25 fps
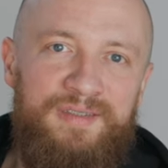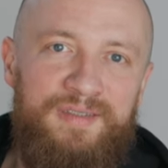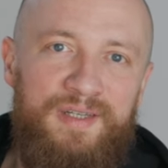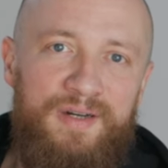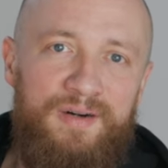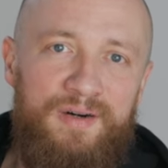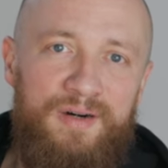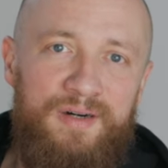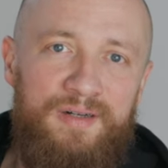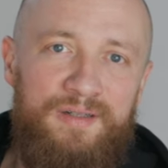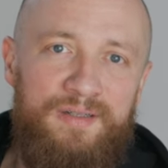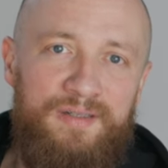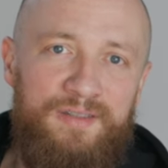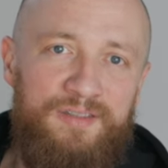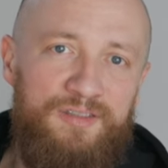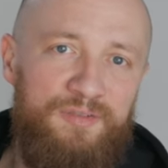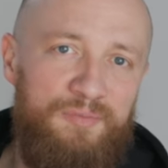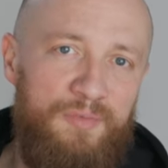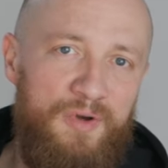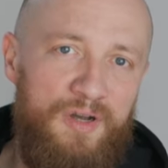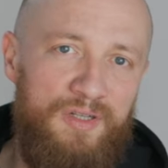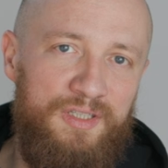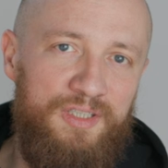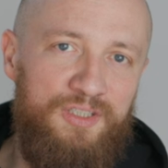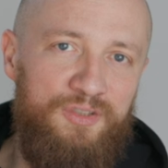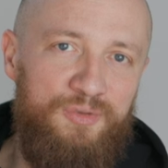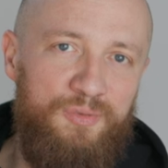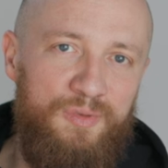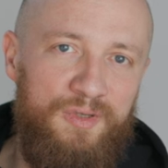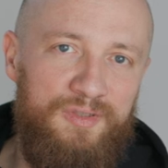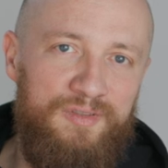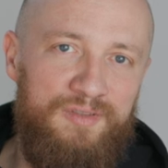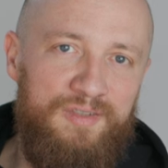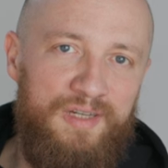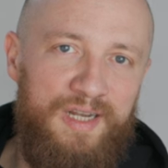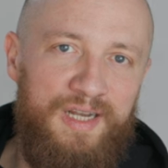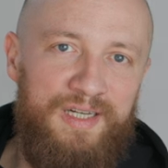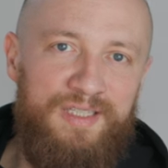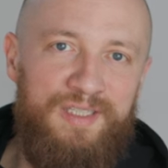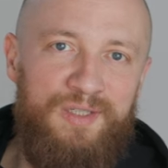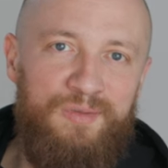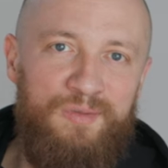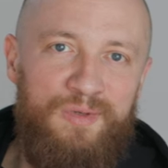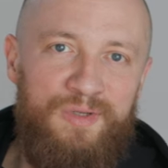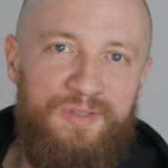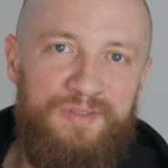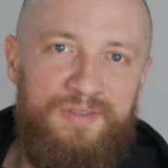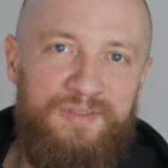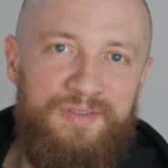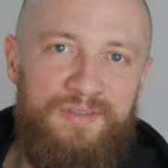There are smallish ones like the
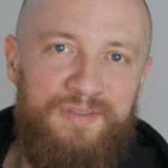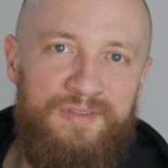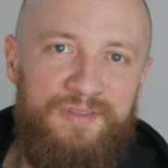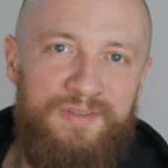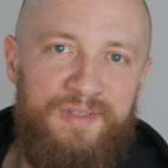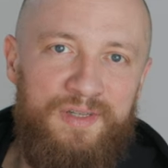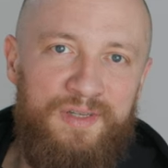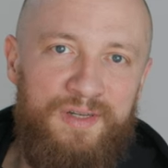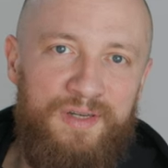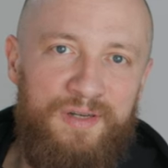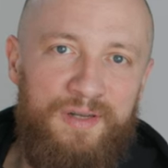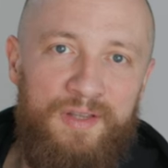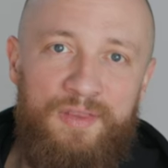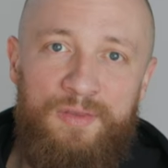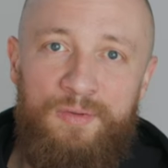ones uh,